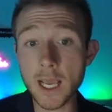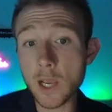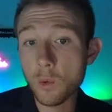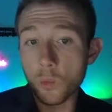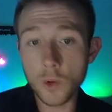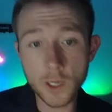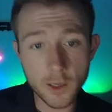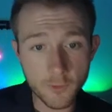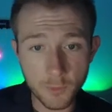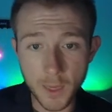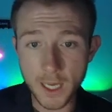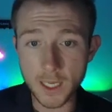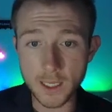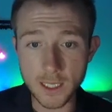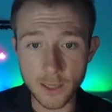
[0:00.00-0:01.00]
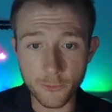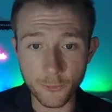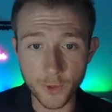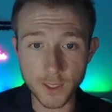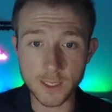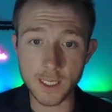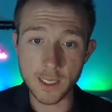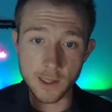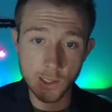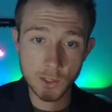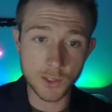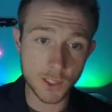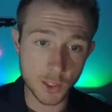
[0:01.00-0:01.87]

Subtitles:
it wouldn't have made a difference in their